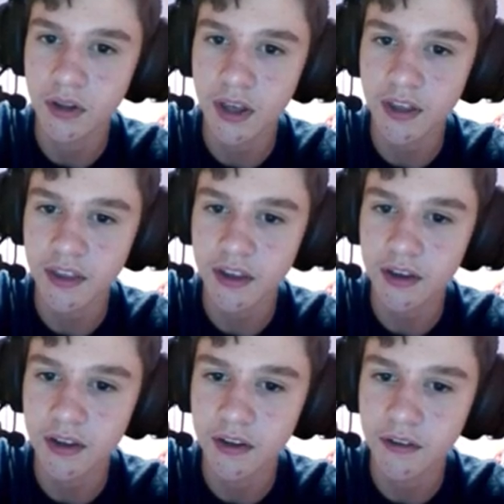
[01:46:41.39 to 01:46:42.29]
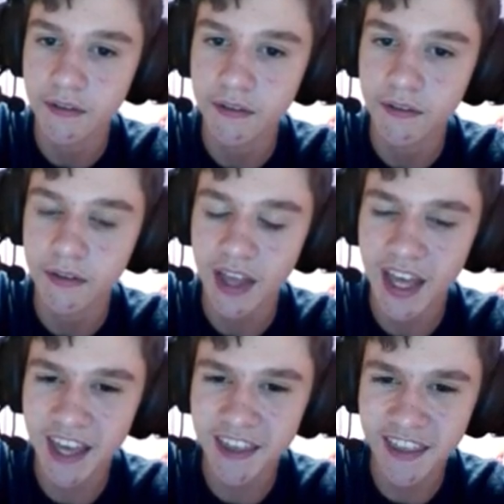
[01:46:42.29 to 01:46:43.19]
I think...
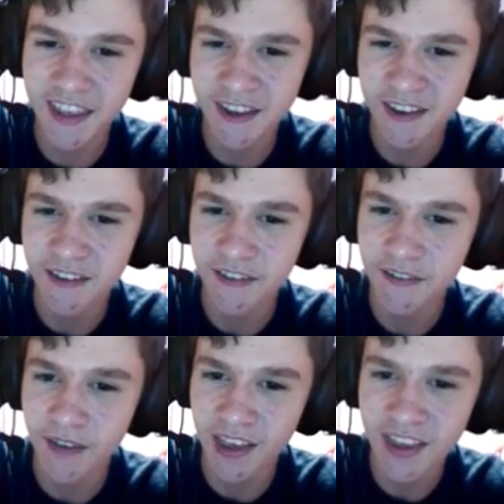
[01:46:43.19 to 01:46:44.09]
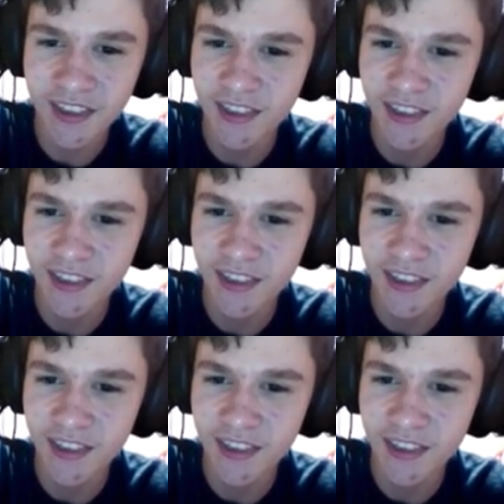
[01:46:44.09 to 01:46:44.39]
I think... Faith?